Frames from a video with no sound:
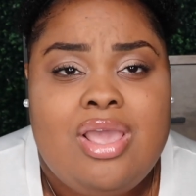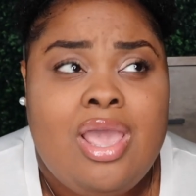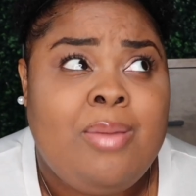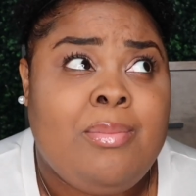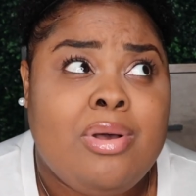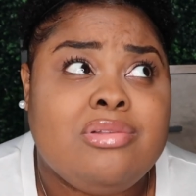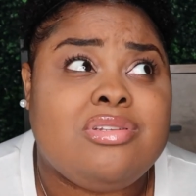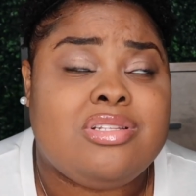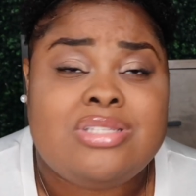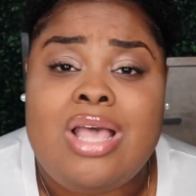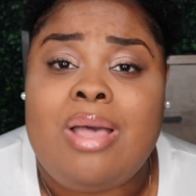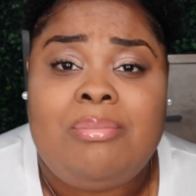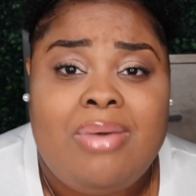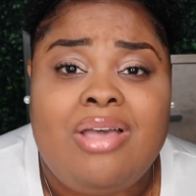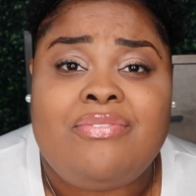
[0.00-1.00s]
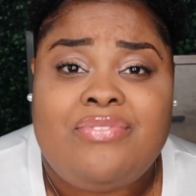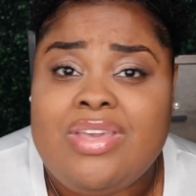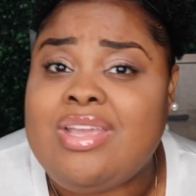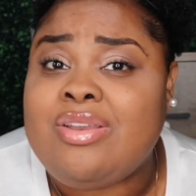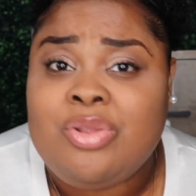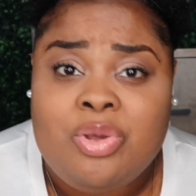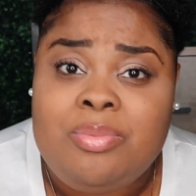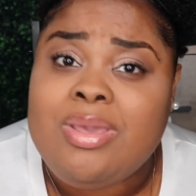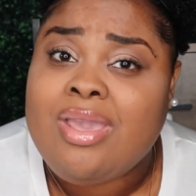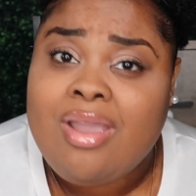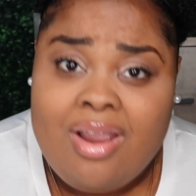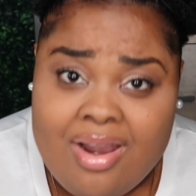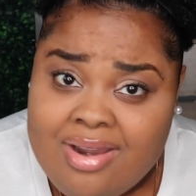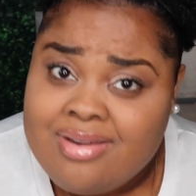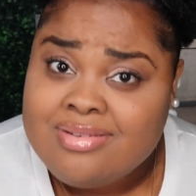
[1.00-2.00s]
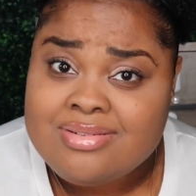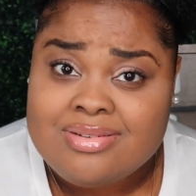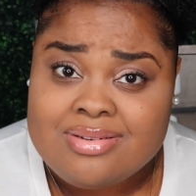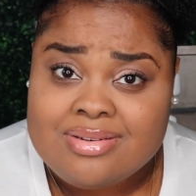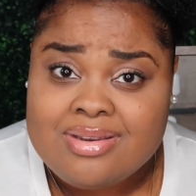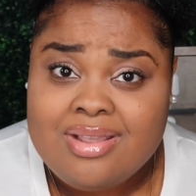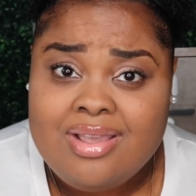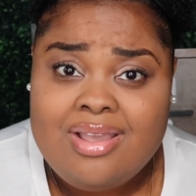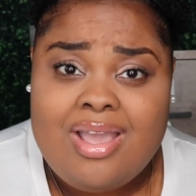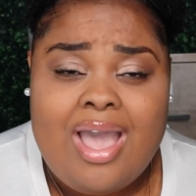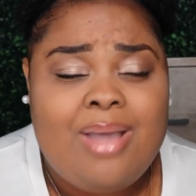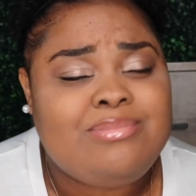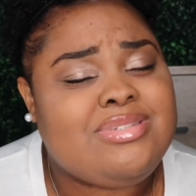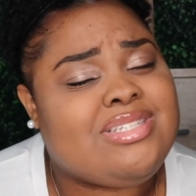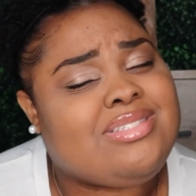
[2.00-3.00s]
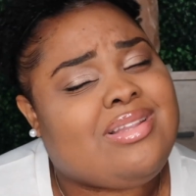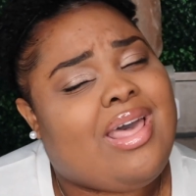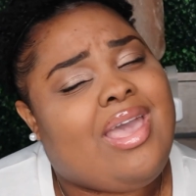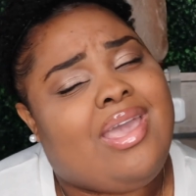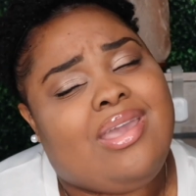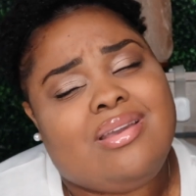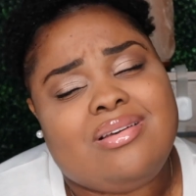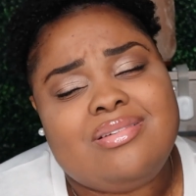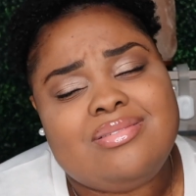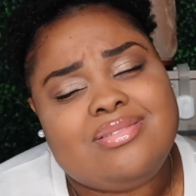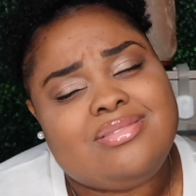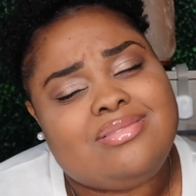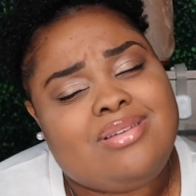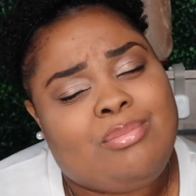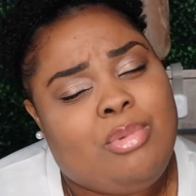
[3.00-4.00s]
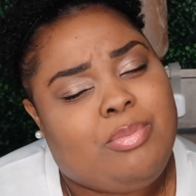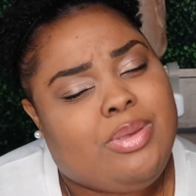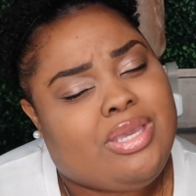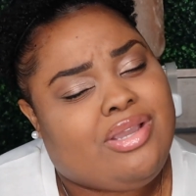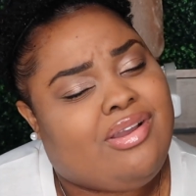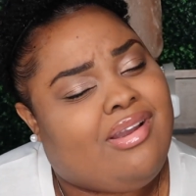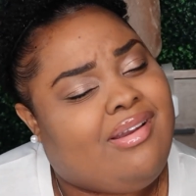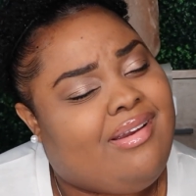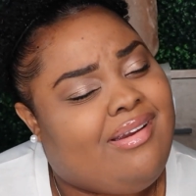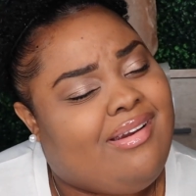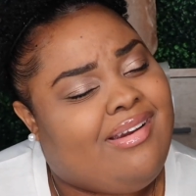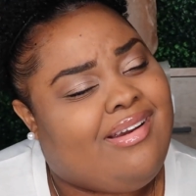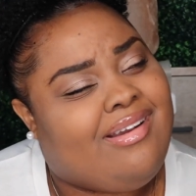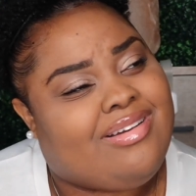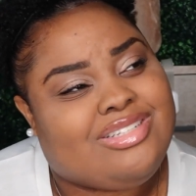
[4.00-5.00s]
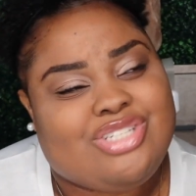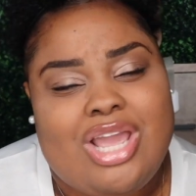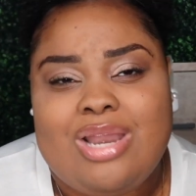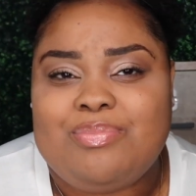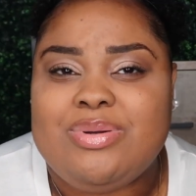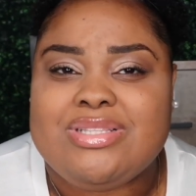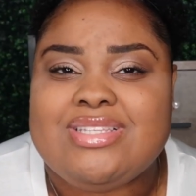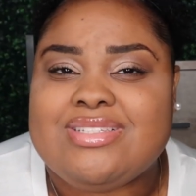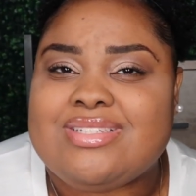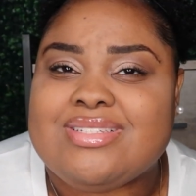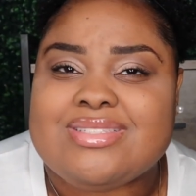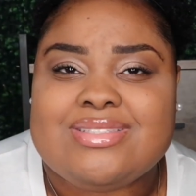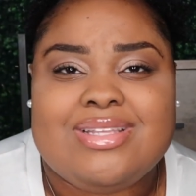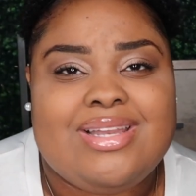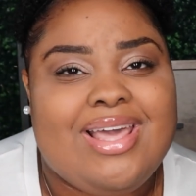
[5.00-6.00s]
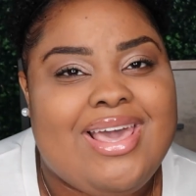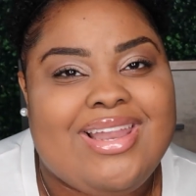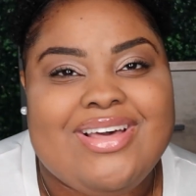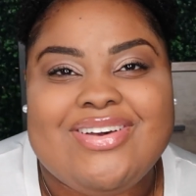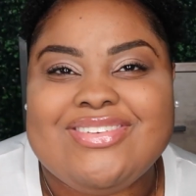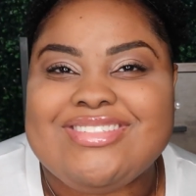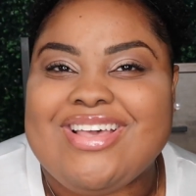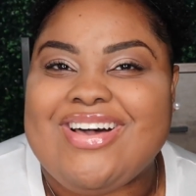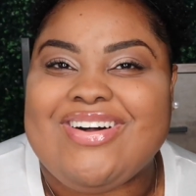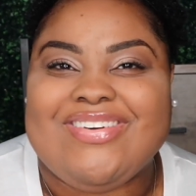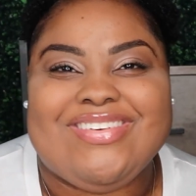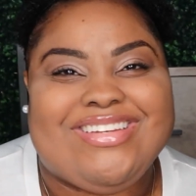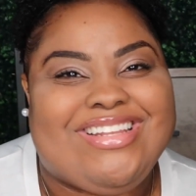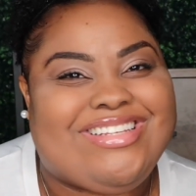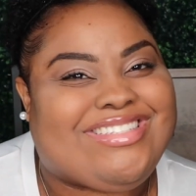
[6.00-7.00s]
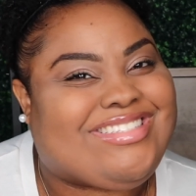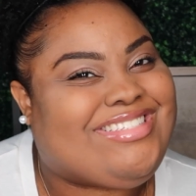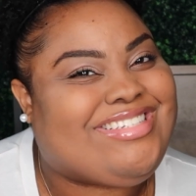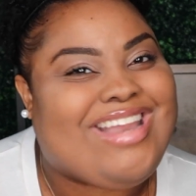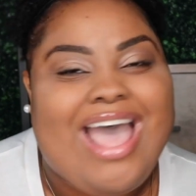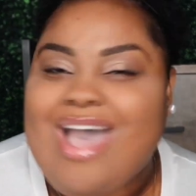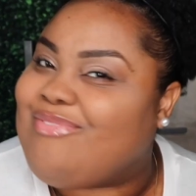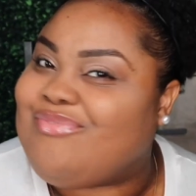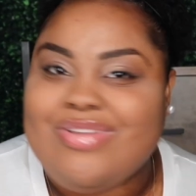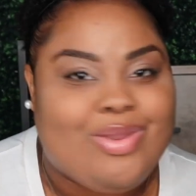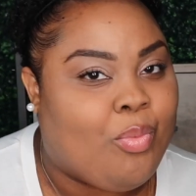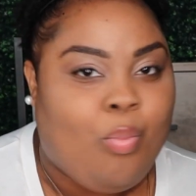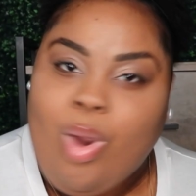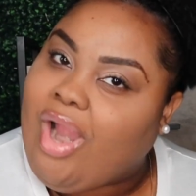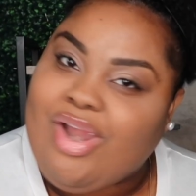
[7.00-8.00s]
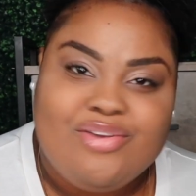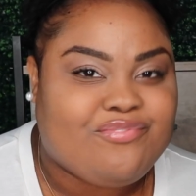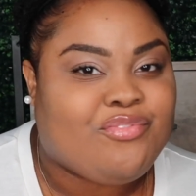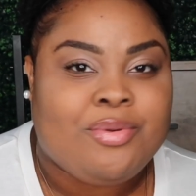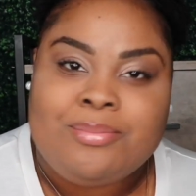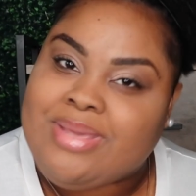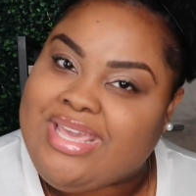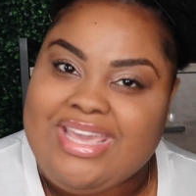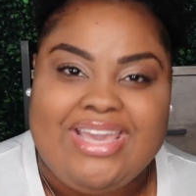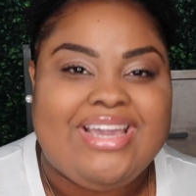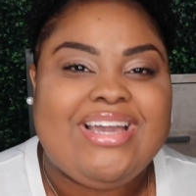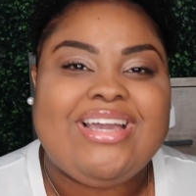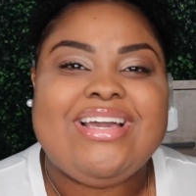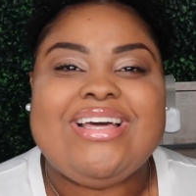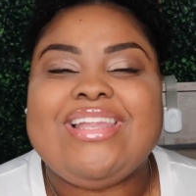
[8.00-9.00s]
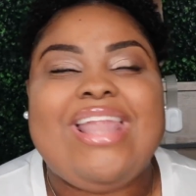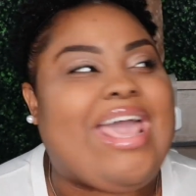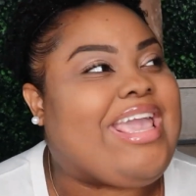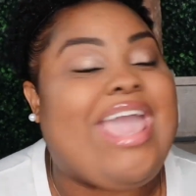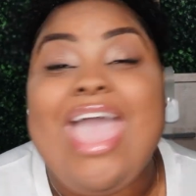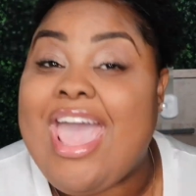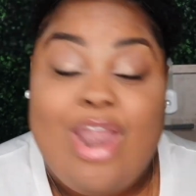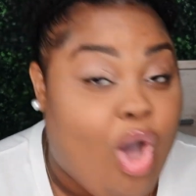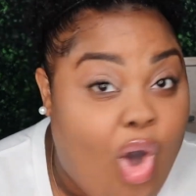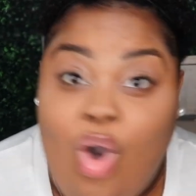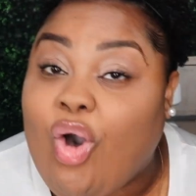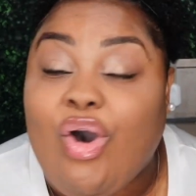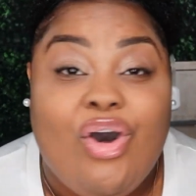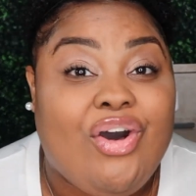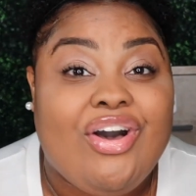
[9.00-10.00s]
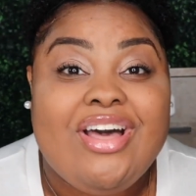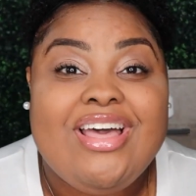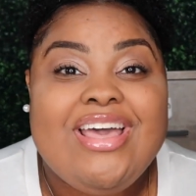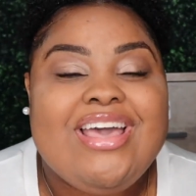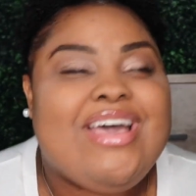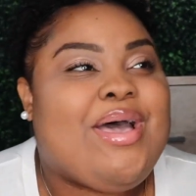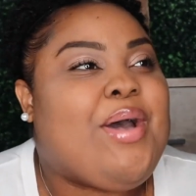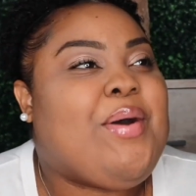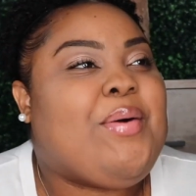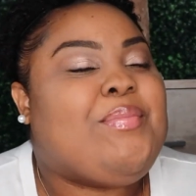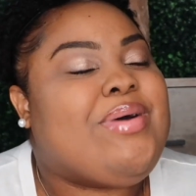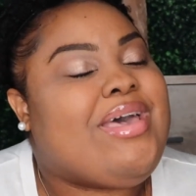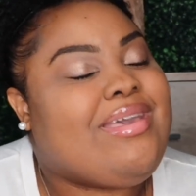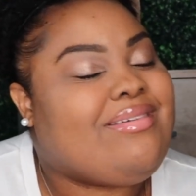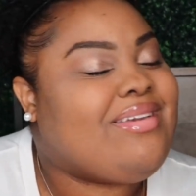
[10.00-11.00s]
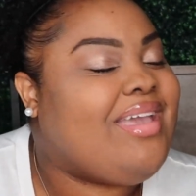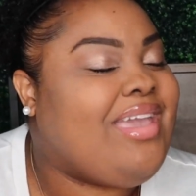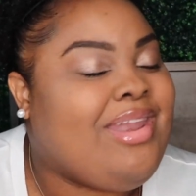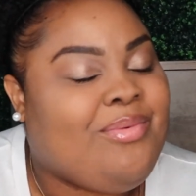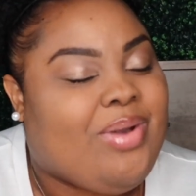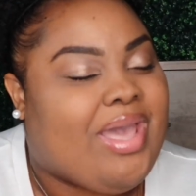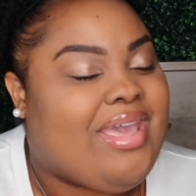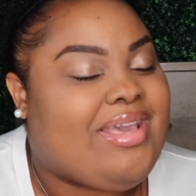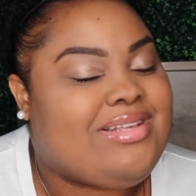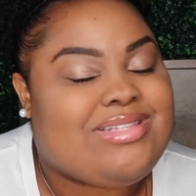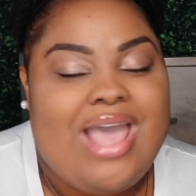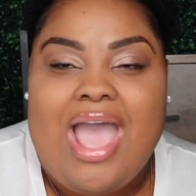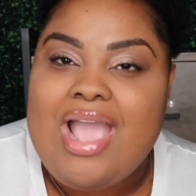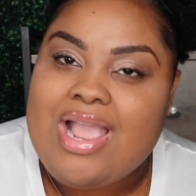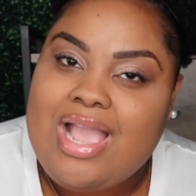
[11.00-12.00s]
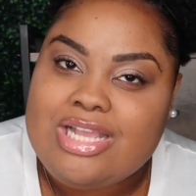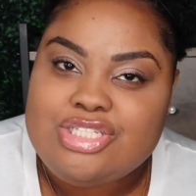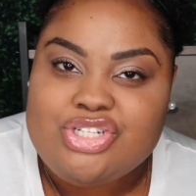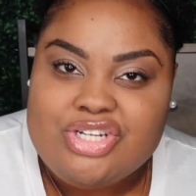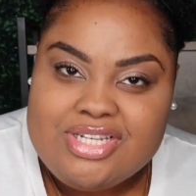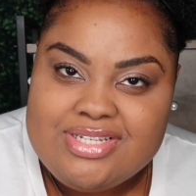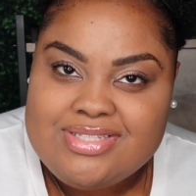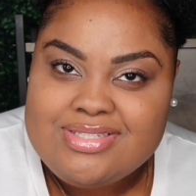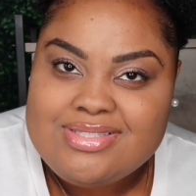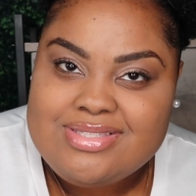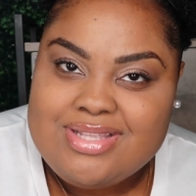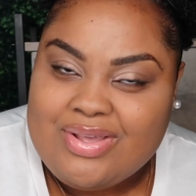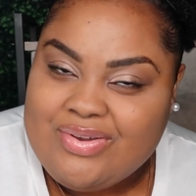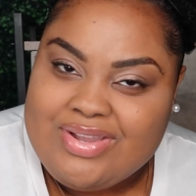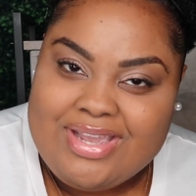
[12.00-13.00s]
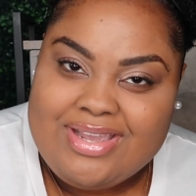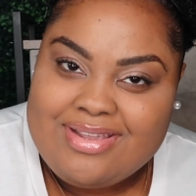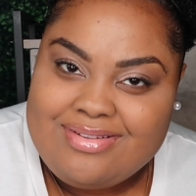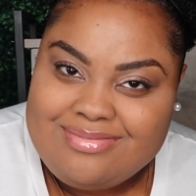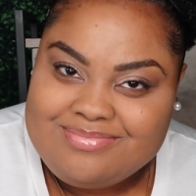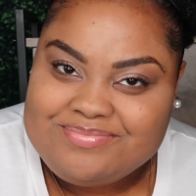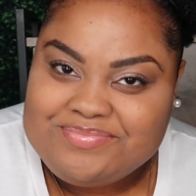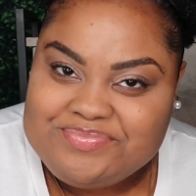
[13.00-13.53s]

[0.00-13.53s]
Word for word: And most of the time my feet do be hurting. I'm just like, oh, I'm a big girl trying to put these little stilettos on. That's not gonna work for me, like, at all. But anyways, I got dressed, okay?